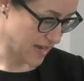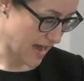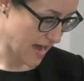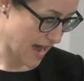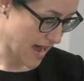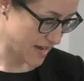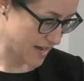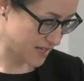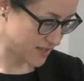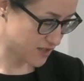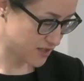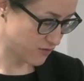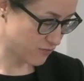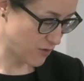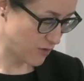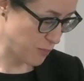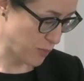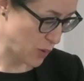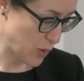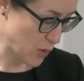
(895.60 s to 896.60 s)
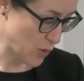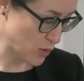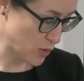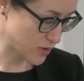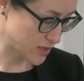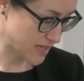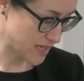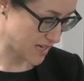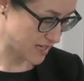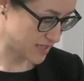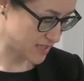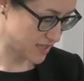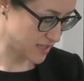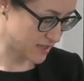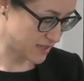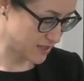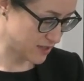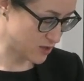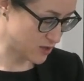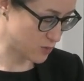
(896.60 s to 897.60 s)
and it's a report
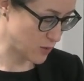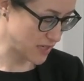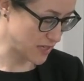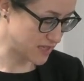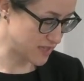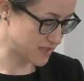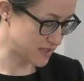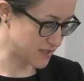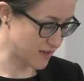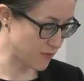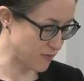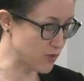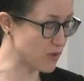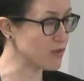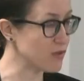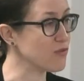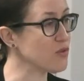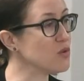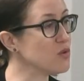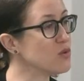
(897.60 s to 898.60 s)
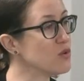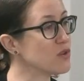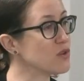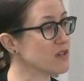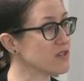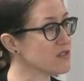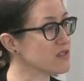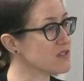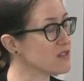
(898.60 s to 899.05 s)
dated the 27th of August